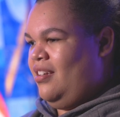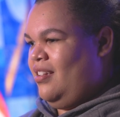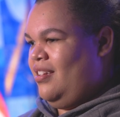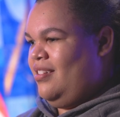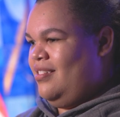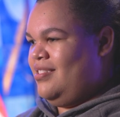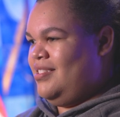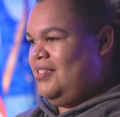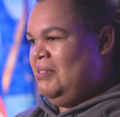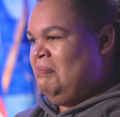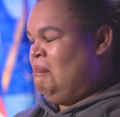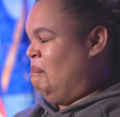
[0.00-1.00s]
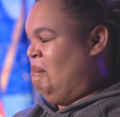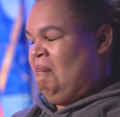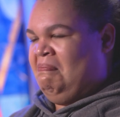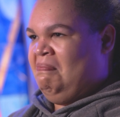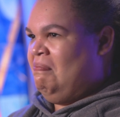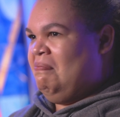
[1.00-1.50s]
And
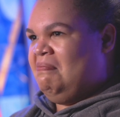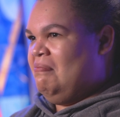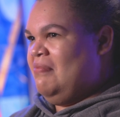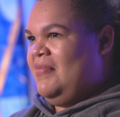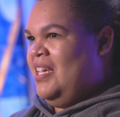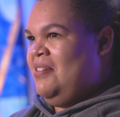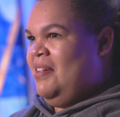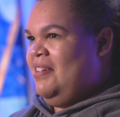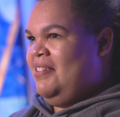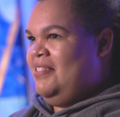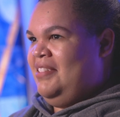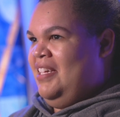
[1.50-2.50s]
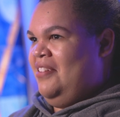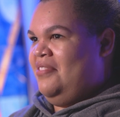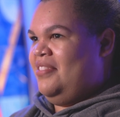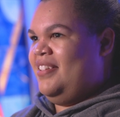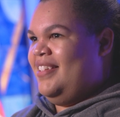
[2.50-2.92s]
I know I couldn't leave.